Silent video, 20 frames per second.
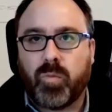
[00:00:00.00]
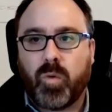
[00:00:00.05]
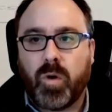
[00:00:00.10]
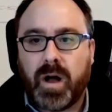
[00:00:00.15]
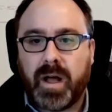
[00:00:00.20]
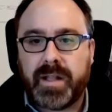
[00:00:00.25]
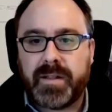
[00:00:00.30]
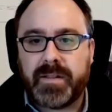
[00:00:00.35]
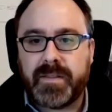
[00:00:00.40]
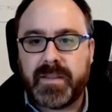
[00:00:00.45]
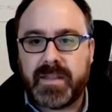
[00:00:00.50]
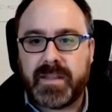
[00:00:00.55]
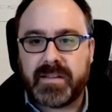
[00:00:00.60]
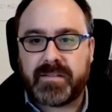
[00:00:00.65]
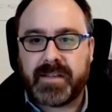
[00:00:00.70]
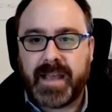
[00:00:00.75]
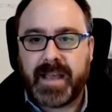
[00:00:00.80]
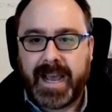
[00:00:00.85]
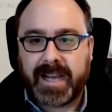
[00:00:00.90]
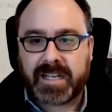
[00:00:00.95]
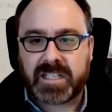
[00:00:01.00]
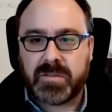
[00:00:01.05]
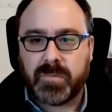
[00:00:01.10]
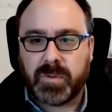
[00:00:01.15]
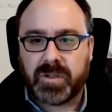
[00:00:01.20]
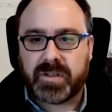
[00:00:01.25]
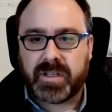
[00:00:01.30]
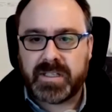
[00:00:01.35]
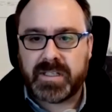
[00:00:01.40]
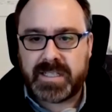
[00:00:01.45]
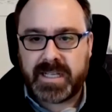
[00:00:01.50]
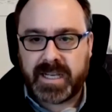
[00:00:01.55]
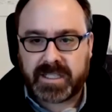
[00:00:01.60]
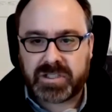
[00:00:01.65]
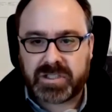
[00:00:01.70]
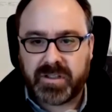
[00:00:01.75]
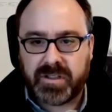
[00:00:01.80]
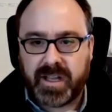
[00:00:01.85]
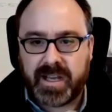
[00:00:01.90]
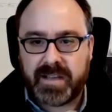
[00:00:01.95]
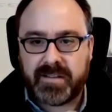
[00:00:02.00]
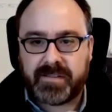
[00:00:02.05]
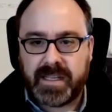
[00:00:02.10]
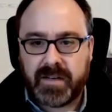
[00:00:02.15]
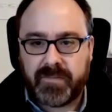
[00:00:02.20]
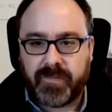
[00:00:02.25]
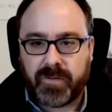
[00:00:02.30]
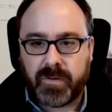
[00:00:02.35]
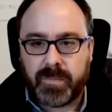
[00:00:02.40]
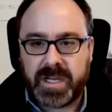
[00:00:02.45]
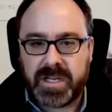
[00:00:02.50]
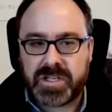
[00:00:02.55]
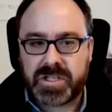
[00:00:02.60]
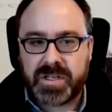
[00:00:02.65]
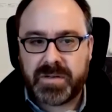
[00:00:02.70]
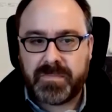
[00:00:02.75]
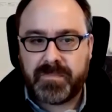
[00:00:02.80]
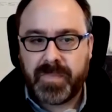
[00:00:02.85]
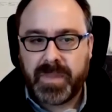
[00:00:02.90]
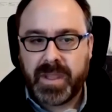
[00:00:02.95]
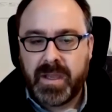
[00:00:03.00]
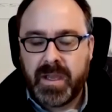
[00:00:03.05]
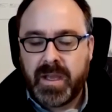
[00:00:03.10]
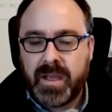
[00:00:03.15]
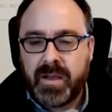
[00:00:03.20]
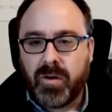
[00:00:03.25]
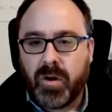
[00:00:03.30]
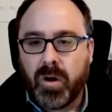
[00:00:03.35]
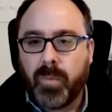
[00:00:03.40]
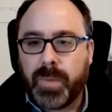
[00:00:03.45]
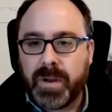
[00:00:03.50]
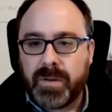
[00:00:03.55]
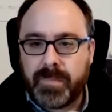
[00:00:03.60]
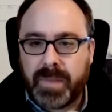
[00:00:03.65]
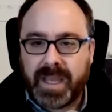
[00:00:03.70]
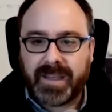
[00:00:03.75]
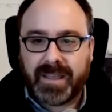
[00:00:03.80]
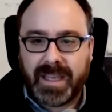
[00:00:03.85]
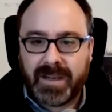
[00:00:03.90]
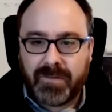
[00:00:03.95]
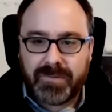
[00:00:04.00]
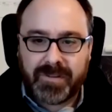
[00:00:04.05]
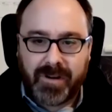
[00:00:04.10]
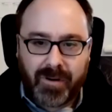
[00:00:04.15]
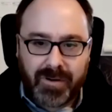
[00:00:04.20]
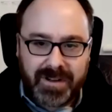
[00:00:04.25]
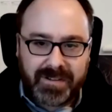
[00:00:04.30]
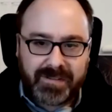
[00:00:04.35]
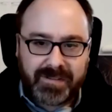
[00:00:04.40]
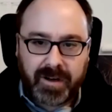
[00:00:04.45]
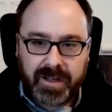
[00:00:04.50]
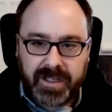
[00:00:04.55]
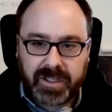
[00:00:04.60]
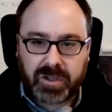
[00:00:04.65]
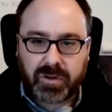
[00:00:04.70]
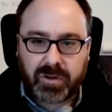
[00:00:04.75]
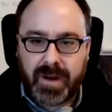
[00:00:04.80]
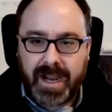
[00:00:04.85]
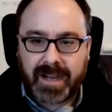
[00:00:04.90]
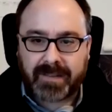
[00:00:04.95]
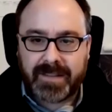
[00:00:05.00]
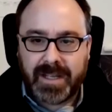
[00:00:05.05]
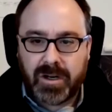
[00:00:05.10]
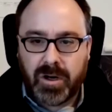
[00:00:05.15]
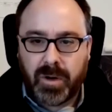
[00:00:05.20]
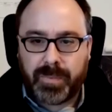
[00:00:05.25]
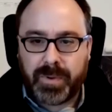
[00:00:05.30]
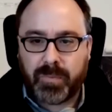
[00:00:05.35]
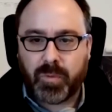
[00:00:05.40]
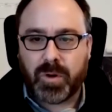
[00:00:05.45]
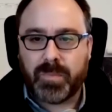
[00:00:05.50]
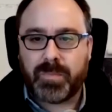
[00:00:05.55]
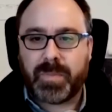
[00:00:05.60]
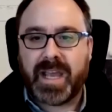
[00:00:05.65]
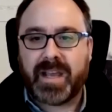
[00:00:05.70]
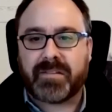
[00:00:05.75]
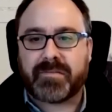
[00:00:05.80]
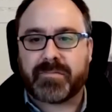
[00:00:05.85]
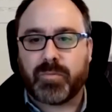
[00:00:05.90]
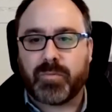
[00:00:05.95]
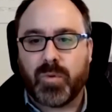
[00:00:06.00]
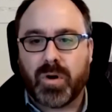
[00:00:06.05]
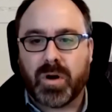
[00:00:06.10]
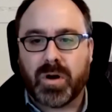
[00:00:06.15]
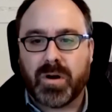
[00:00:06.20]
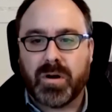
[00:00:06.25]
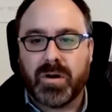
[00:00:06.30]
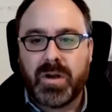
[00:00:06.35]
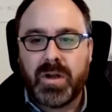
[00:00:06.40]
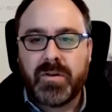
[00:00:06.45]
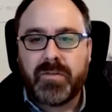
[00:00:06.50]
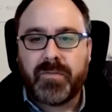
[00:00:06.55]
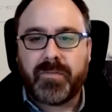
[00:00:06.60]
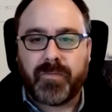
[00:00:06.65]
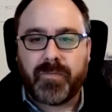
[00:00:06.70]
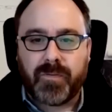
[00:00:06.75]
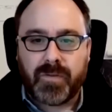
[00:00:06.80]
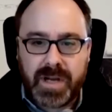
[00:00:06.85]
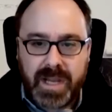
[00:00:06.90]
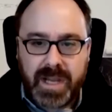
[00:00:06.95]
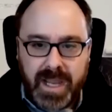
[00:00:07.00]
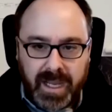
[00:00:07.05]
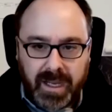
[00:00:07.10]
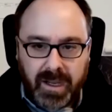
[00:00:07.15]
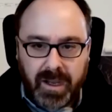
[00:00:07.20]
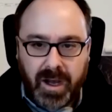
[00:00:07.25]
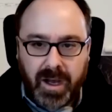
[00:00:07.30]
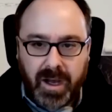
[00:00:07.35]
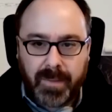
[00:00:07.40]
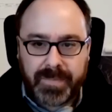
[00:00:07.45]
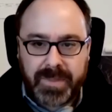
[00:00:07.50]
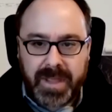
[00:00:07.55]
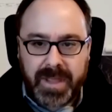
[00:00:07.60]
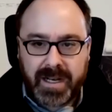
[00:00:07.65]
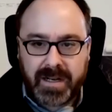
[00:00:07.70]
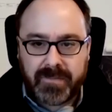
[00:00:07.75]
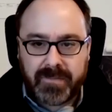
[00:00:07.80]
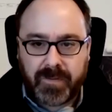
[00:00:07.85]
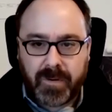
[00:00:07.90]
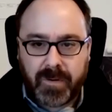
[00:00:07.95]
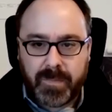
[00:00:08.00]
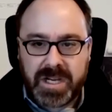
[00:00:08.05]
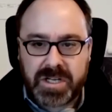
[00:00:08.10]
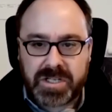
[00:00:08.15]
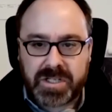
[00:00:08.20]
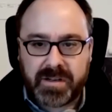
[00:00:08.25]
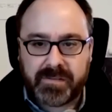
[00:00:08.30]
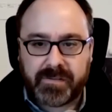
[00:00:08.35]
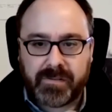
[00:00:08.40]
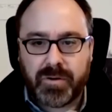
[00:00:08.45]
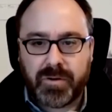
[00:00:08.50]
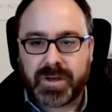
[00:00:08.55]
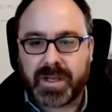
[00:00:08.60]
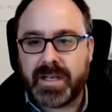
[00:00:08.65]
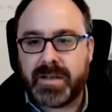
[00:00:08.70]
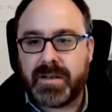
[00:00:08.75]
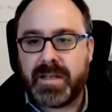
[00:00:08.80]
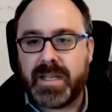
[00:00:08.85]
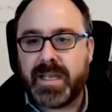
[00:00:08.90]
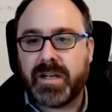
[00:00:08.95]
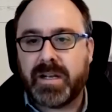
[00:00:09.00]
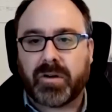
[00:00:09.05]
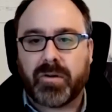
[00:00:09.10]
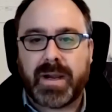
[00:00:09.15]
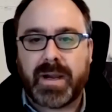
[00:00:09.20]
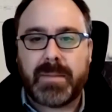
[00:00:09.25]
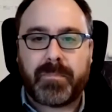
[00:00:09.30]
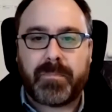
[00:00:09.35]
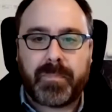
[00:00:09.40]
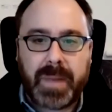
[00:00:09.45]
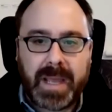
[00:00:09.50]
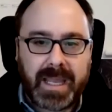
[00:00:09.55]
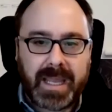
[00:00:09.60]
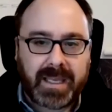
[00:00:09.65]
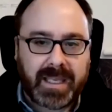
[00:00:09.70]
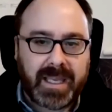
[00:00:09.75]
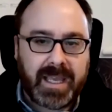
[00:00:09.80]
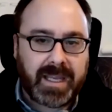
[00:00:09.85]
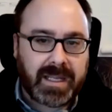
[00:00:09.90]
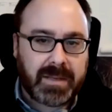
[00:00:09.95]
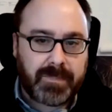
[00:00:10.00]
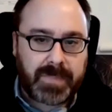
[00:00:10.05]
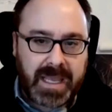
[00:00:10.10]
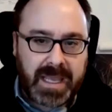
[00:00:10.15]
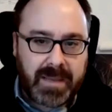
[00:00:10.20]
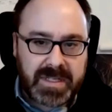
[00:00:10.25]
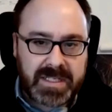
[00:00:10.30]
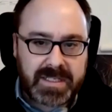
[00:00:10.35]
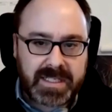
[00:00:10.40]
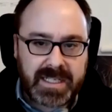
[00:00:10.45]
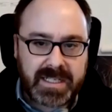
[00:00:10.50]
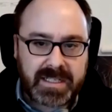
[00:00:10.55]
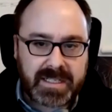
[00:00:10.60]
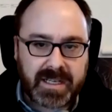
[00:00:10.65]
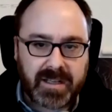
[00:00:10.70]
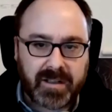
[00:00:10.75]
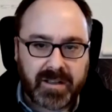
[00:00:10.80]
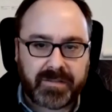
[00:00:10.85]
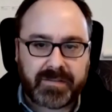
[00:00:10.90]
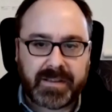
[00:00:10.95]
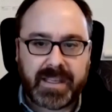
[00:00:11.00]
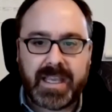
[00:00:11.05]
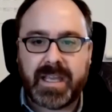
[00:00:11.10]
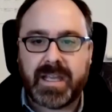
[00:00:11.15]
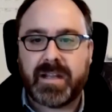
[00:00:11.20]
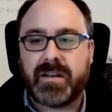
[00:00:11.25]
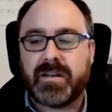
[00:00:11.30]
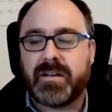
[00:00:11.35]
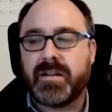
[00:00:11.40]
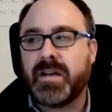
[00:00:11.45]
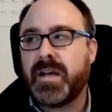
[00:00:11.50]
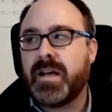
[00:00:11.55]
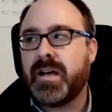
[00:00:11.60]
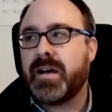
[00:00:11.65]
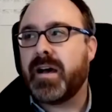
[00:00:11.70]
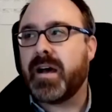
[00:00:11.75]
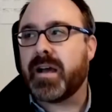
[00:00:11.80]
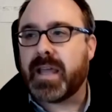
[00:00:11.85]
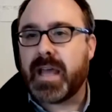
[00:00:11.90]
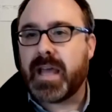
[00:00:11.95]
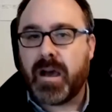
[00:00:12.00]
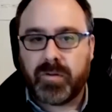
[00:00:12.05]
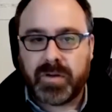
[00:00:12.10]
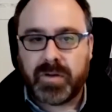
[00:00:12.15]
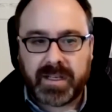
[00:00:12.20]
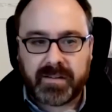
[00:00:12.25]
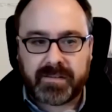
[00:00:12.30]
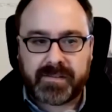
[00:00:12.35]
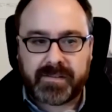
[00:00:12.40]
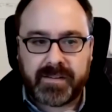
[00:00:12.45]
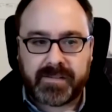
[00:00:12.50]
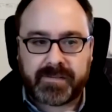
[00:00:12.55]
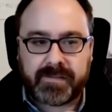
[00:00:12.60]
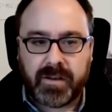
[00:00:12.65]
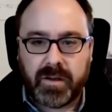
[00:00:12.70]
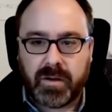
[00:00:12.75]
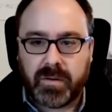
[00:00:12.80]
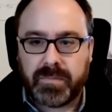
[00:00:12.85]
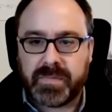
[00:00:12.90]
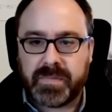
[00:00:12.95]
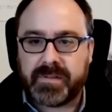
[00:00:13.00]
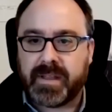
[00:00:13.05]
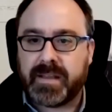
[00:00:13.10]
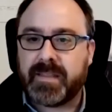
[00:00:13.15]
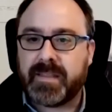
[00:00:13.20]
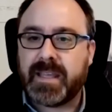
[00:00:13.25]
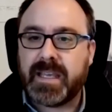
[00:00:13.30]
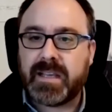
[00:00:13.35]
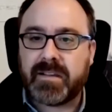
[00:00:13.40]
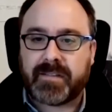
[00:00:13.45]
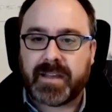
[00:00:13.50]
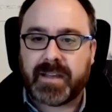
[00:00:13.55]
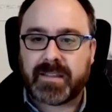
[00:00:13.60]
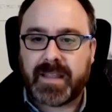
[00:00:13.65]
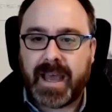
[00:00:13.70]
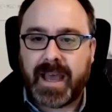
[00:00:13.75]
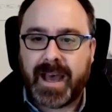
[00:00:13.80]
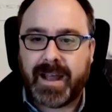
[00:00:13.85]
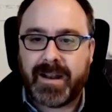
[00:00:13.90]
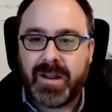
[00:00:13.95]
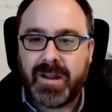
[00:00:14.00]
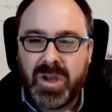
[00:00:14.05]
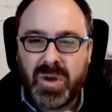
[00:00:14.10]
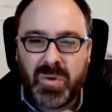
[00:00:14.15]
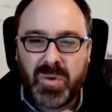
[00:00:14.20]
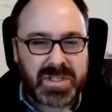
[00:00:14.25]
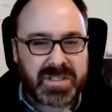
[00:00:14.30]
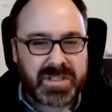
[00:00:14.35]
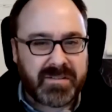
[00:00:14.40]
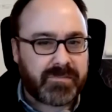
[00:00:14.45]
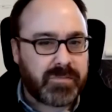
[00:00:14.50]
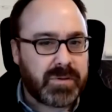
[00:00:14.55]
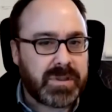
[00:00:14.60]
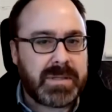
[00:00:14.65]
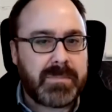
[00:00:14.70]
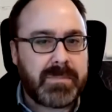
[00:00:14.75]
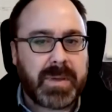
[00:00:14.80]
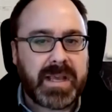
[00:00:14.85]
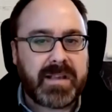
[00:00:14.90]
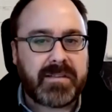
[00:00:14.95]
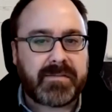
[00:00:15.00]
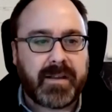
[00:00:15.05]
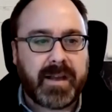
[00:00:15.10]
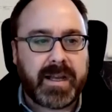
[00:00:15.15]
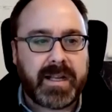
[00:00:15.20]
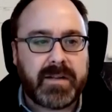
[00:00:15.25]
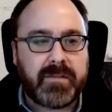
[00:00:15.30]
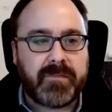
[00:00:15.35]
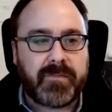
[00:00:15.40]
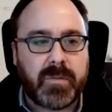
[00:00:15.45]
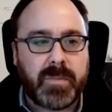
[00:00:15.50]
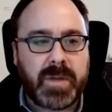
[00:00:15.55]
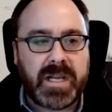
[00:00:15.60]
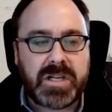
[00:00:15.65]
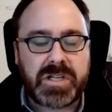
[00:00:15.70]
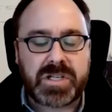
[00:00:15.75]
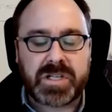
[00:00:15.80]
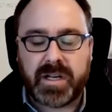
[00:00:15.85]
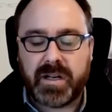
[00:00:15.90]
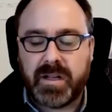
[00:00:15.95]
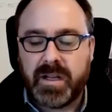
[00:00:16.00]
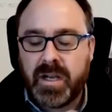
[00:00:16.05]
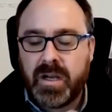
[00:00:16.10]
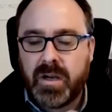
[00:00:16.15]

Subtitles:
want this actual contextualized information. Open banking was already starting to crack that open, where banks were freeing up that information so it could integrate banking and payment details in accounting systems and things like that, which is really baseline information.